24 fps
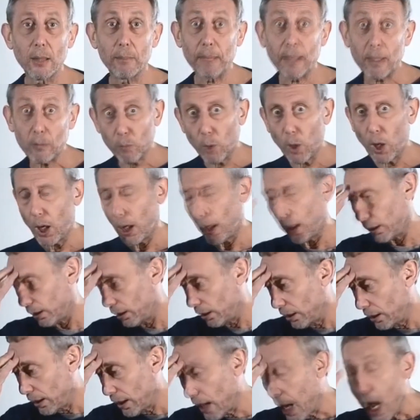Meanwhile,
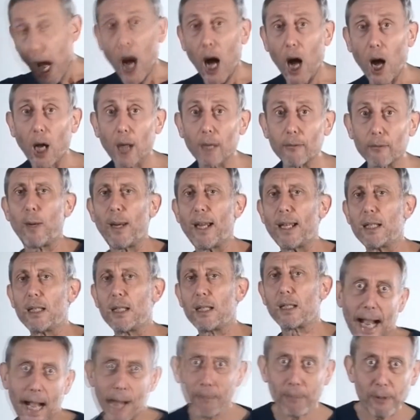I
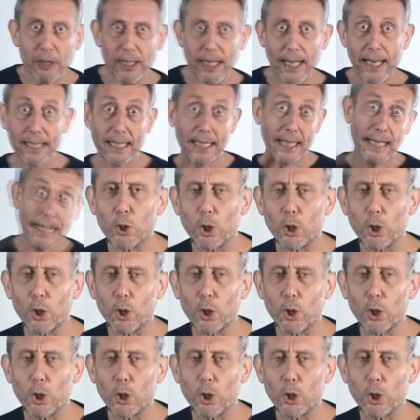went upstairs